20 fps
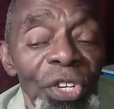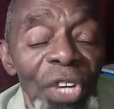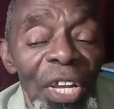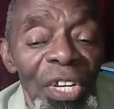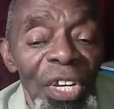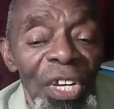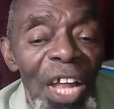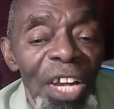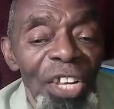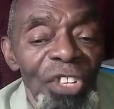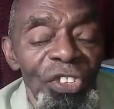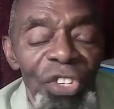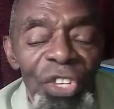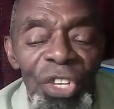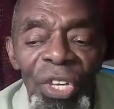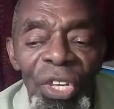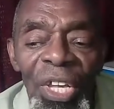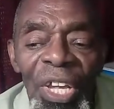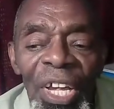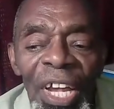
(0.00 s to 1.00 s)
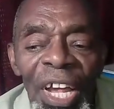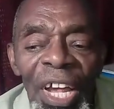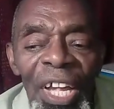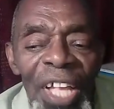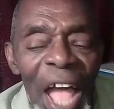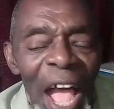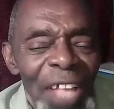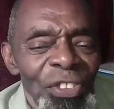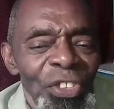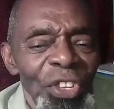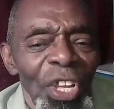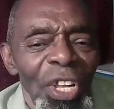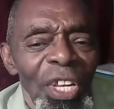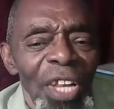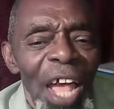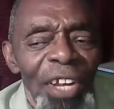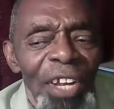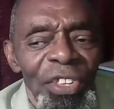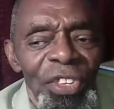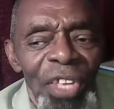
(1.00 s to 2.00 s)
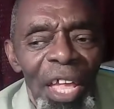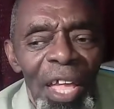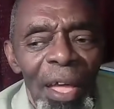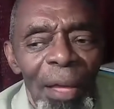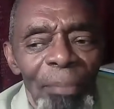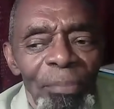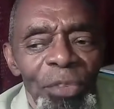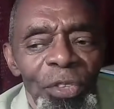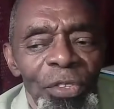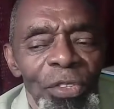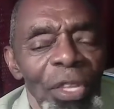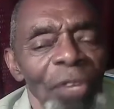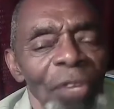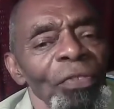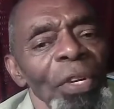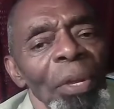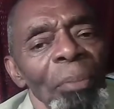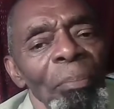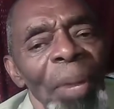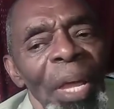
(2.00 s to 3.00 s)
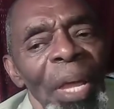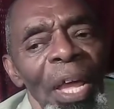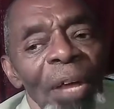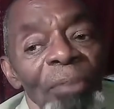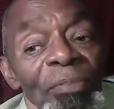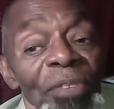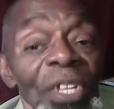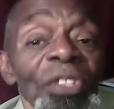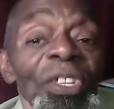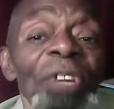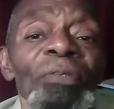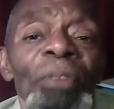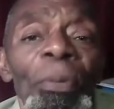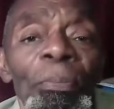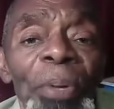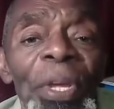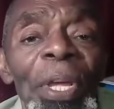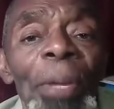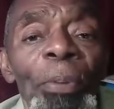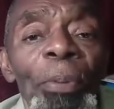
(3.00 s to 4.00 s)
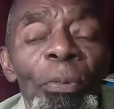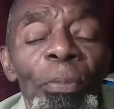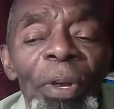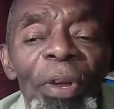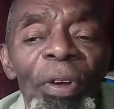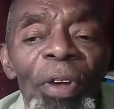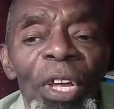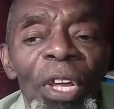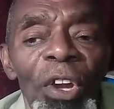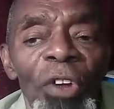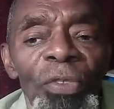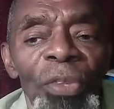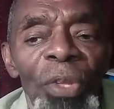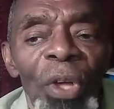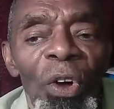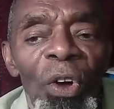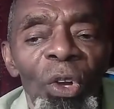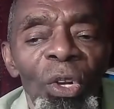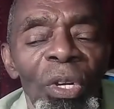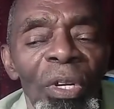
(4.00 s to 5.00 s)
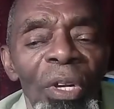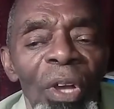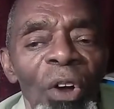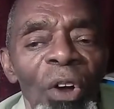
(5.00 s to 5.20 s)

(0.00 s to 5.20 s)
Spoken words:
technology, I see a lot of times different imams and different people, period, on